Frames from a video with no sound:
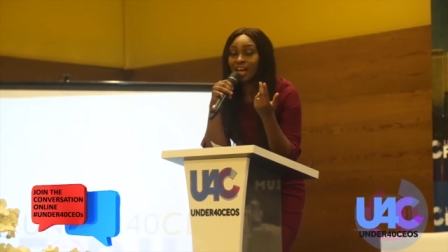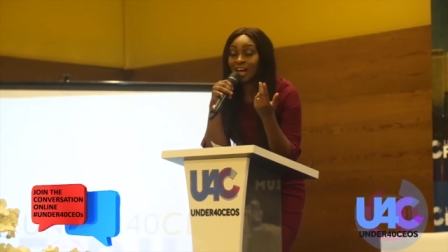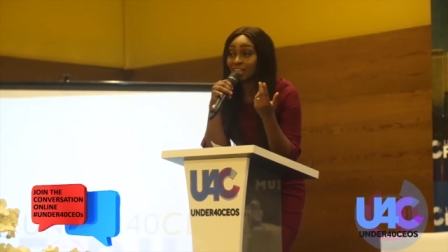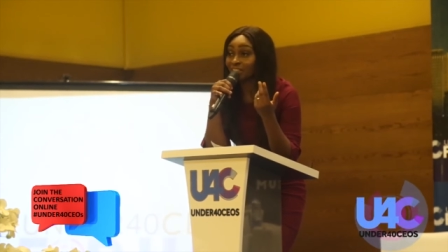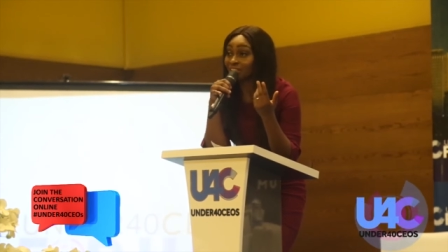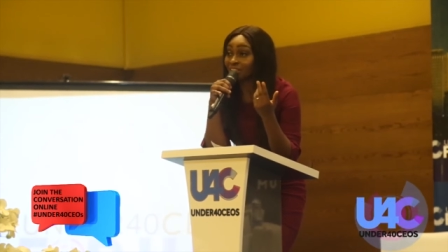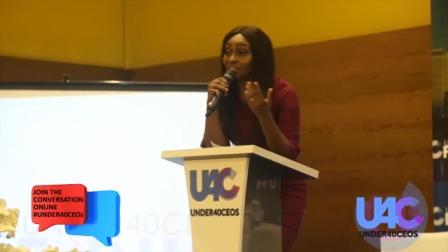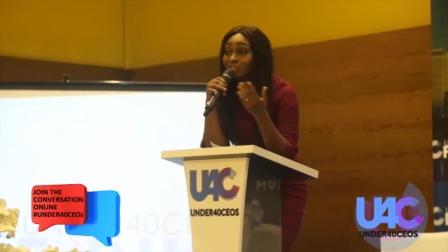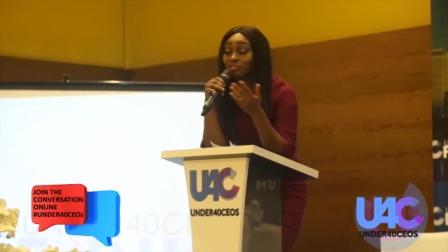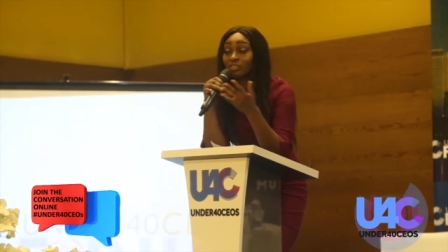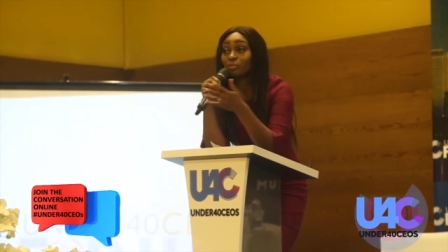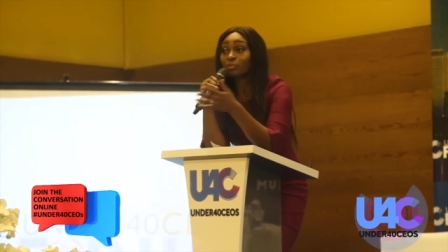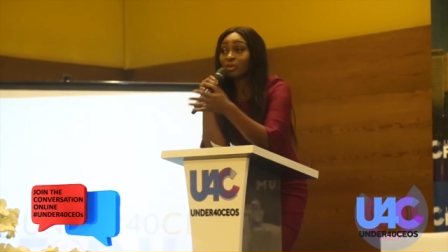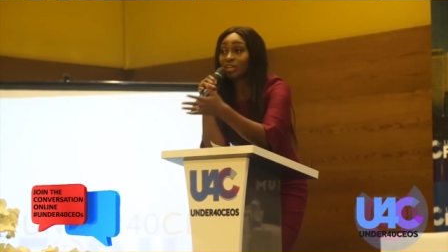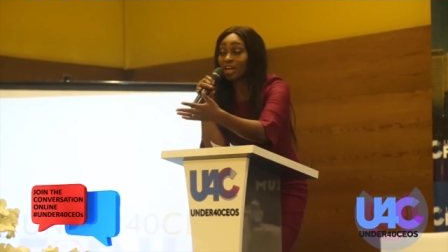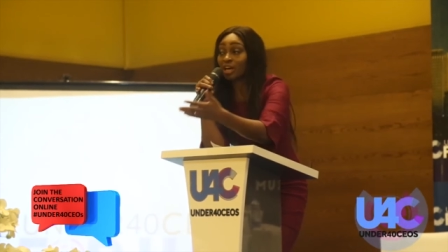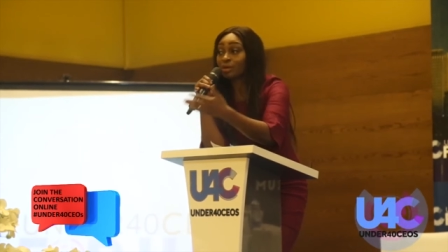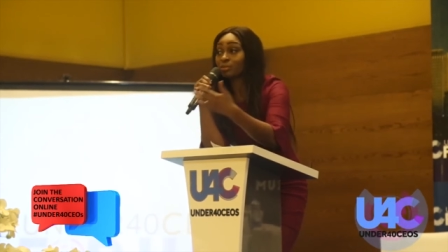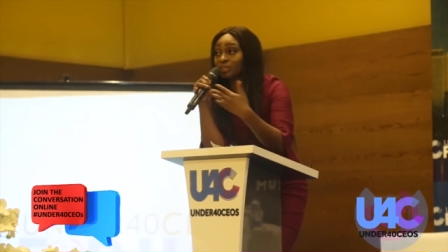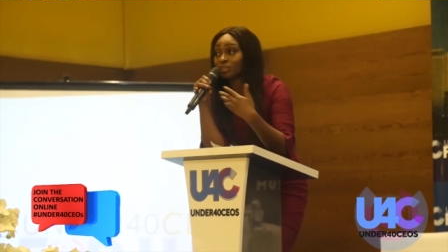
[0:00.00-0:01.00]
and even
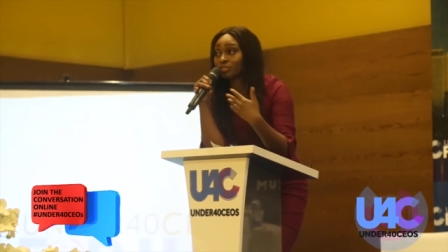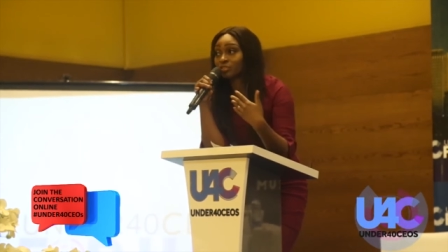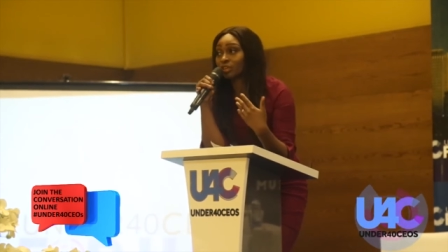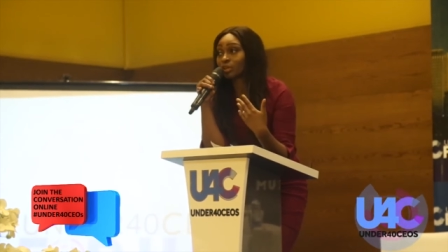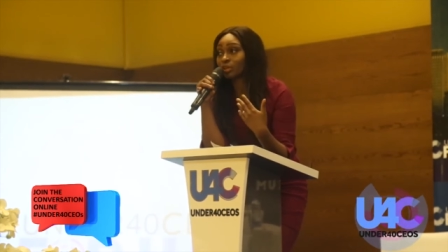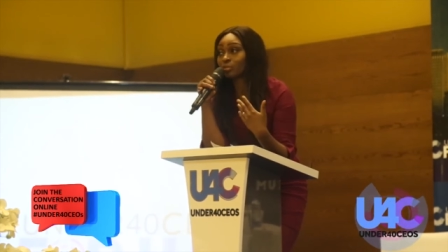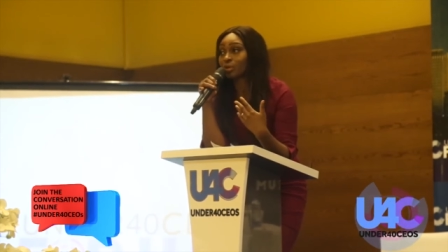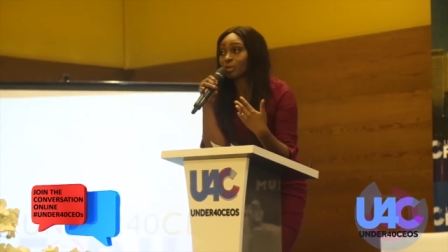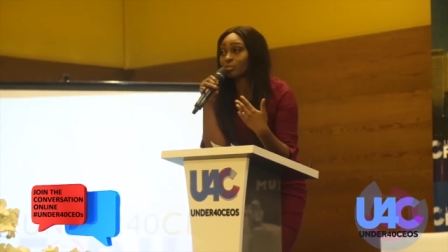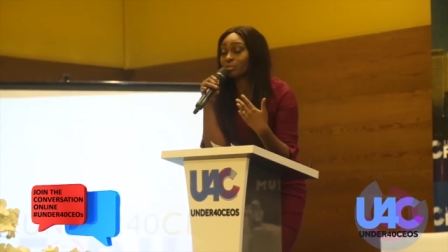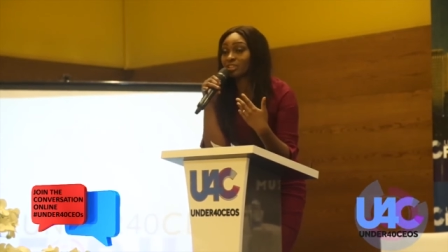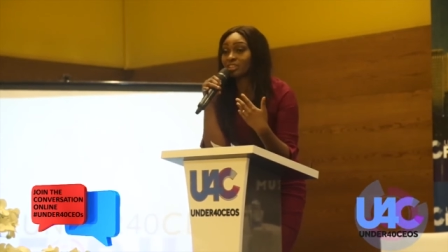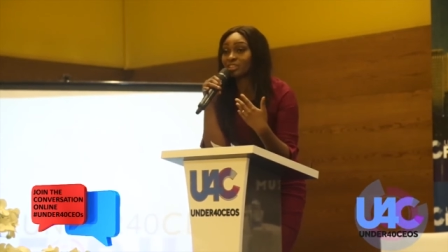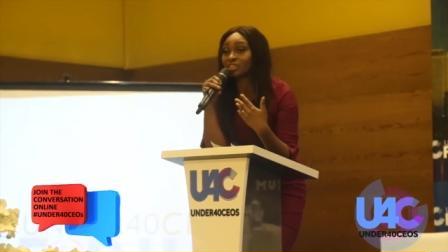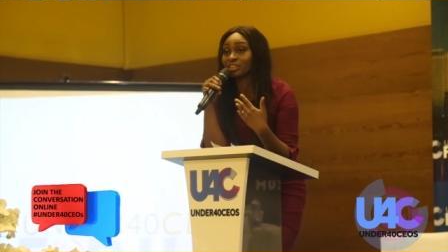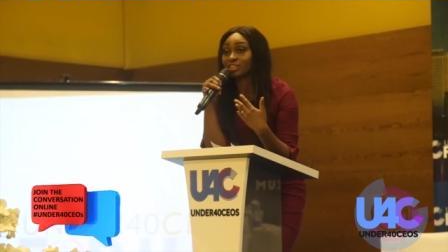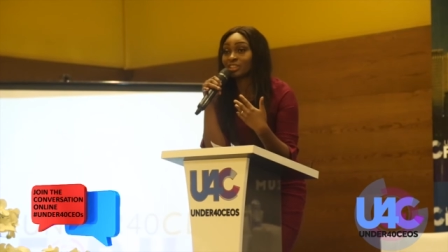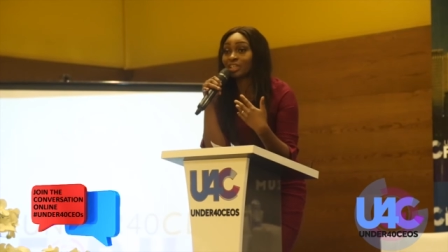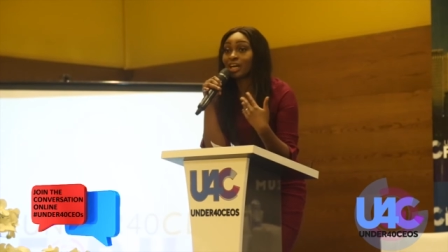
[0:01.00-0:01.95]
when I was growing my business,